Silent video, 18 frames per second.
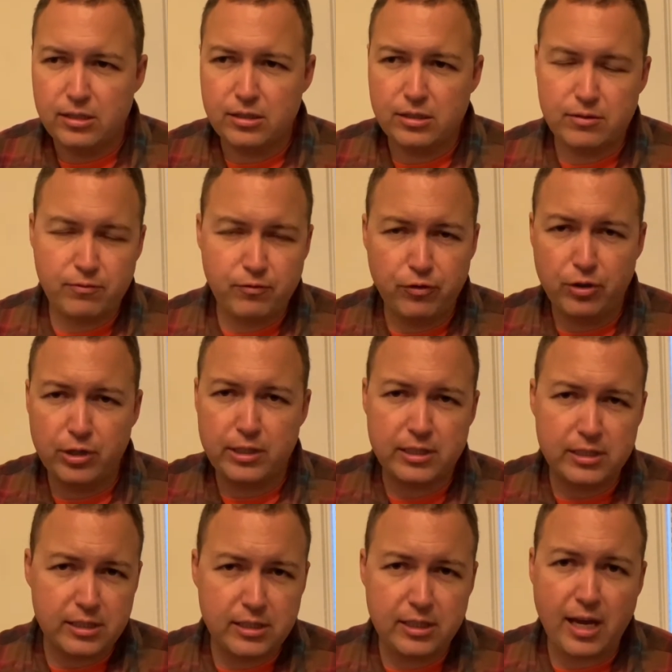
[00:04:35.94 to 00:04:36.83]
foot
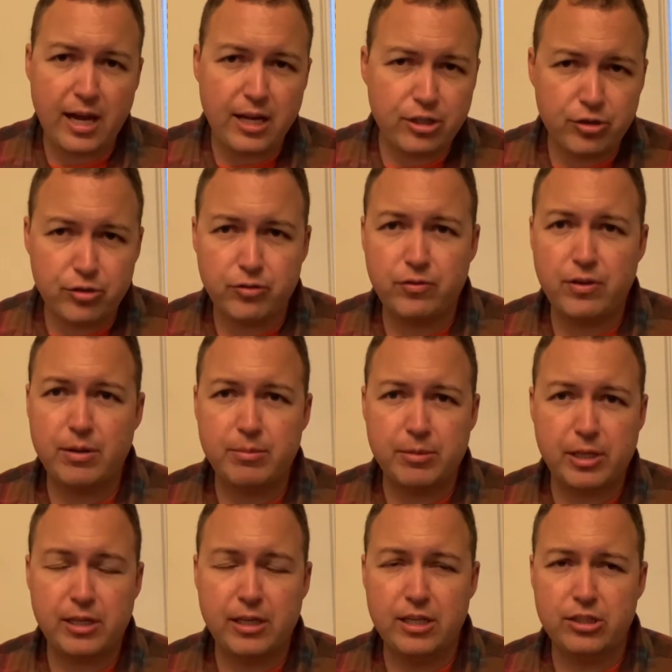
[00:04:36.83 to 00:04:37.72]
statue of
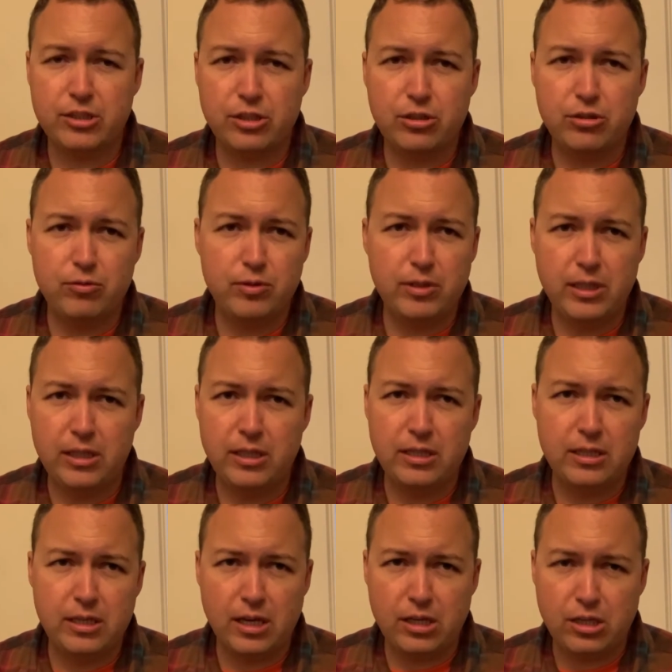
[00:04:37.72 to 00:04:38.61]
Nebuchadnezzar, you
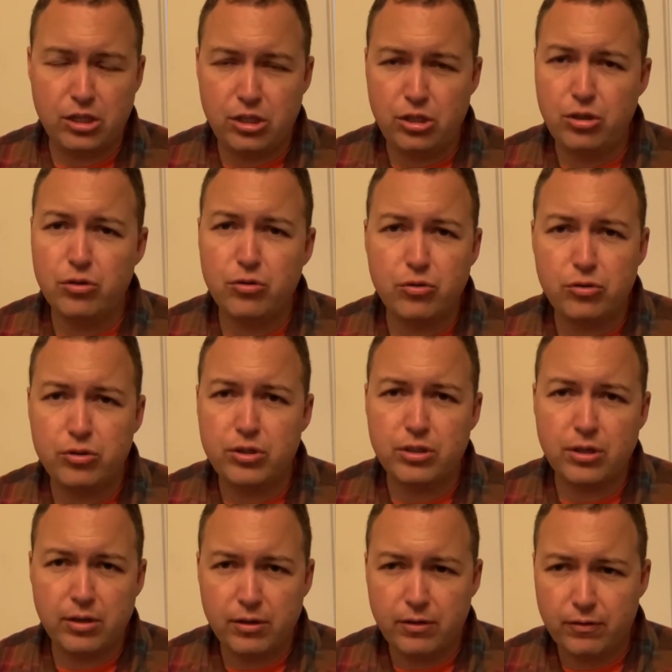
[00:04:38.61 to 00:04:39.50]
need a huge
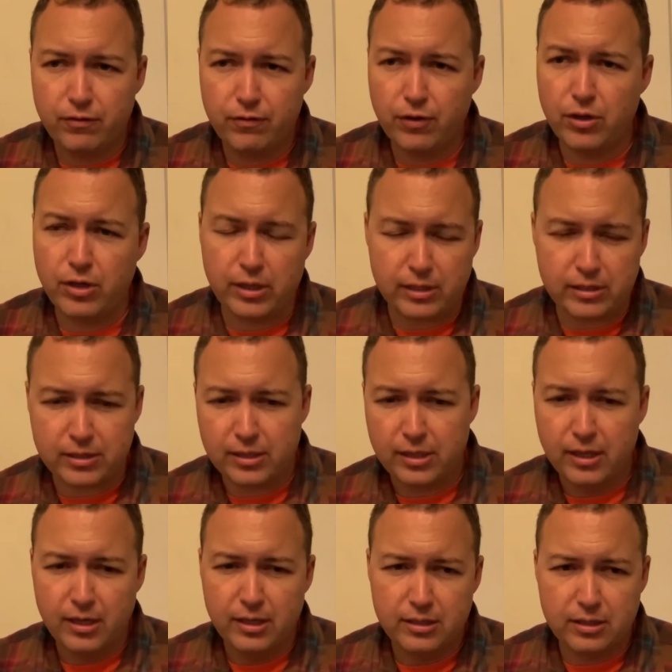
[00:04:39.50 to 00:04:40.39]
furnace
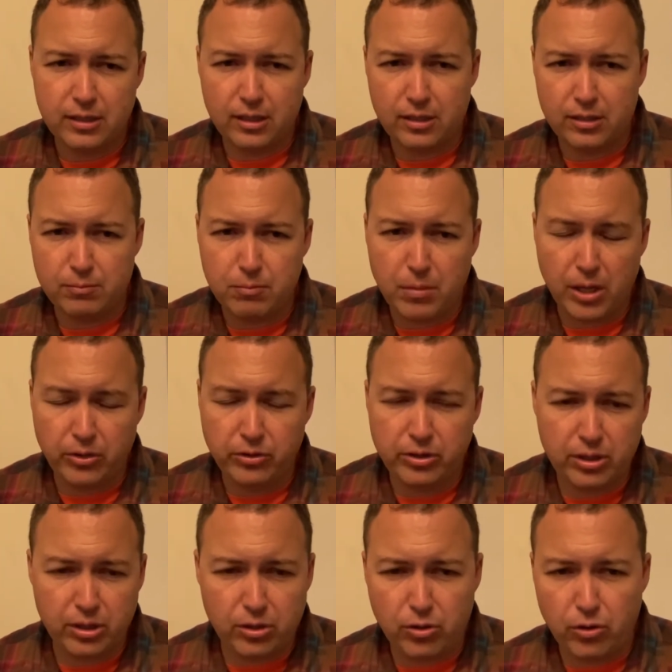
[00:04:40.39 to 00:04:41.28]
to melt
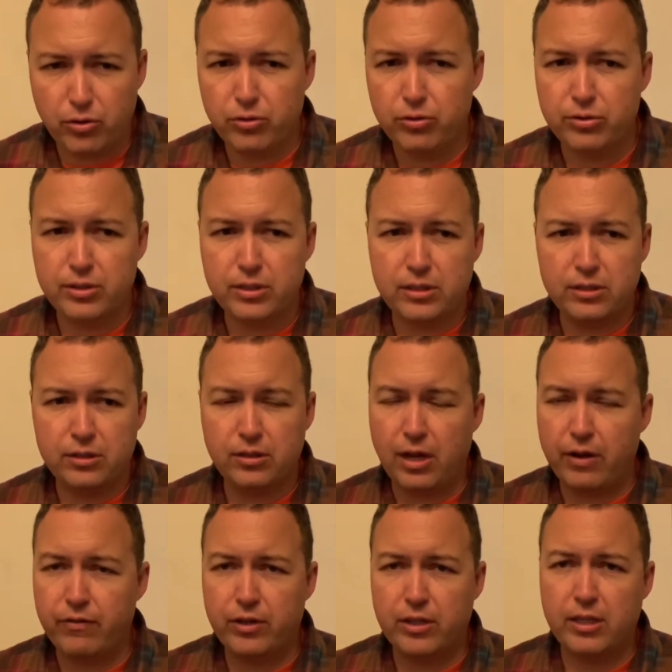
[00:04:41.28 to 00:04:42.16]
the gold and
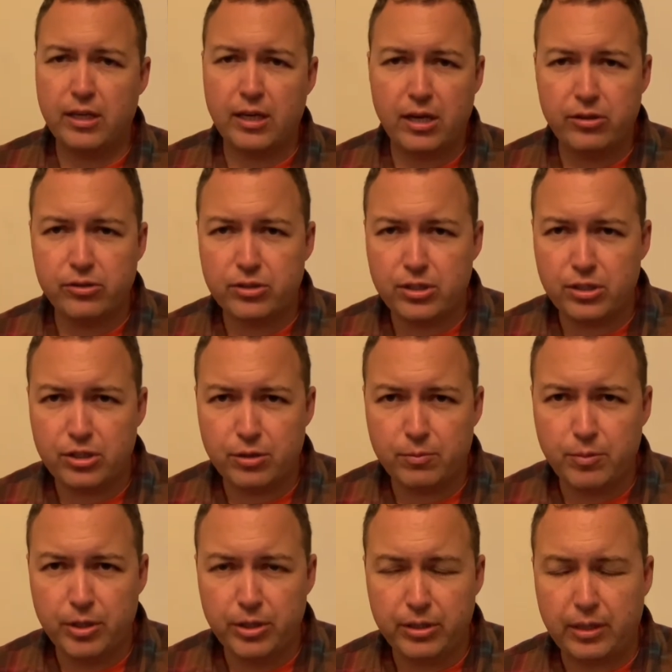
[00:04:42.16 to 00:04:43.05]
everything else that you're
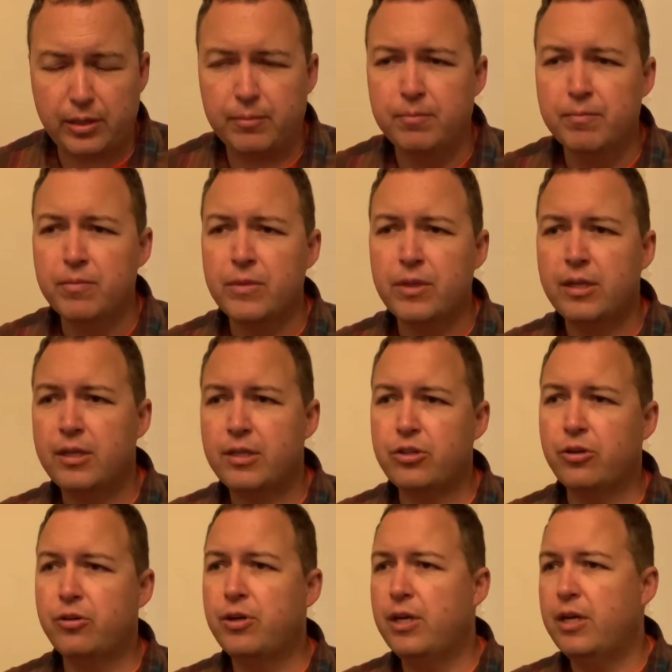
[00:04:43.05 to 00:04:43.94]
building.
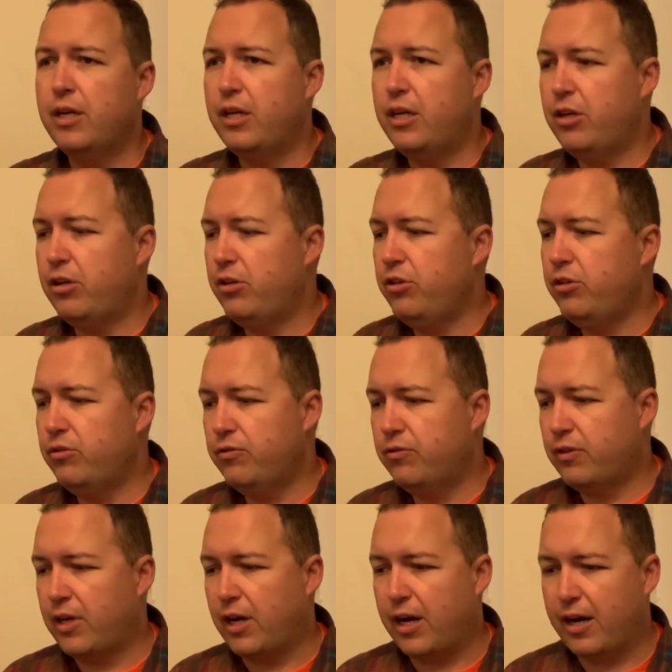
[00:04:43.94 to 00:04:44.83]
So here you've
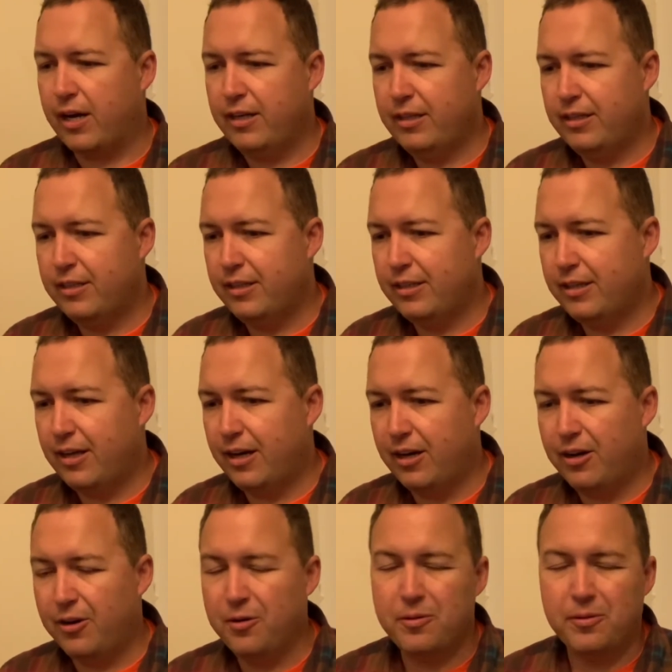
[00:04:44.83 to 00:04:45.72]
got
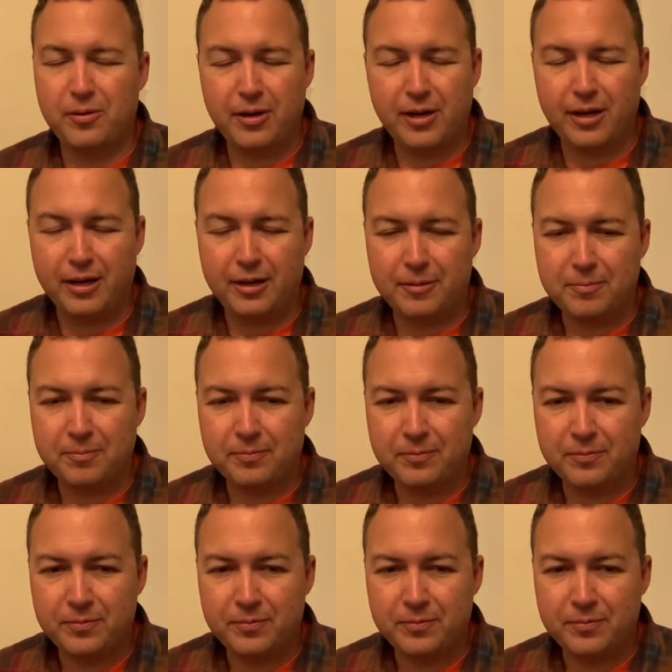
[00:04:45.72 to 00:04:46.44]
oh um,